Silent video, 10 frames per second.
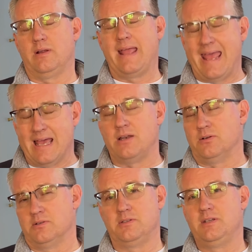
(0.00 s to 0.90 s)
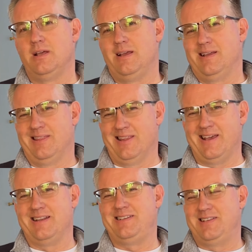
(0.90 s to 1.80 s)
candles
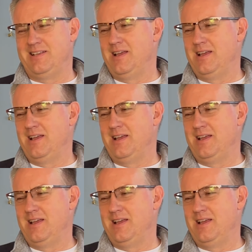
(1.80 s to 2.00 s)
lit.